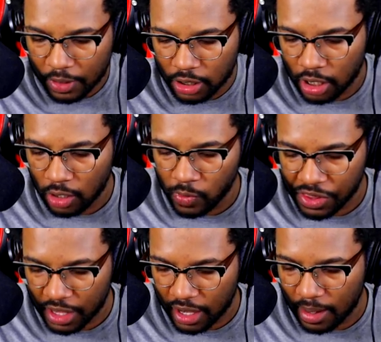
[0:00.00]
I'm gonna go
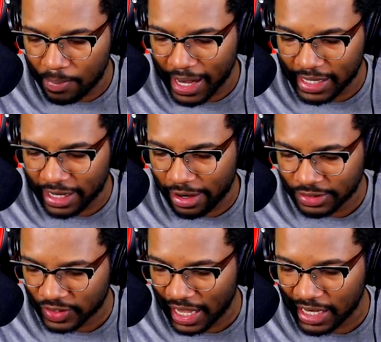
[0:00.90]
with main
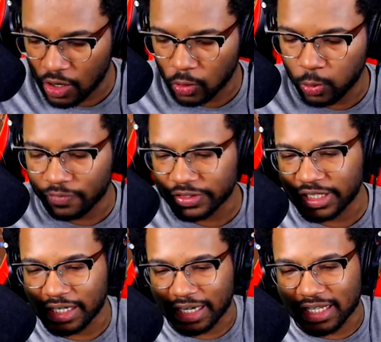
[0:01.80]
character guy, Goku and
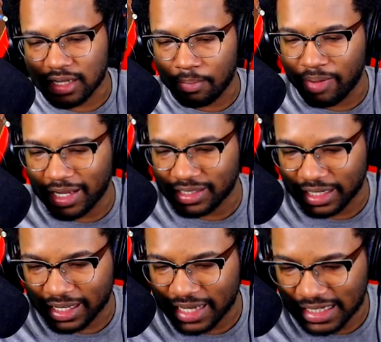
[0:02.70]
Vegeta, cause I'm
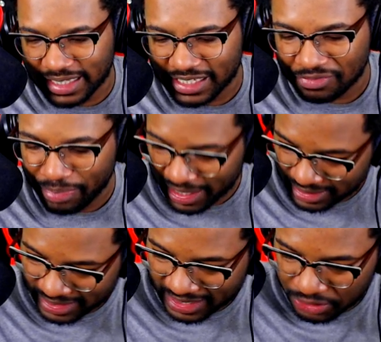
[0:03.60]
basic, and that's as
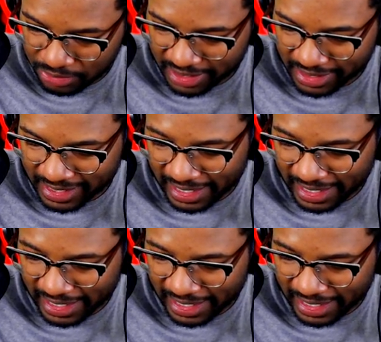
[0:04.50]
basic as you can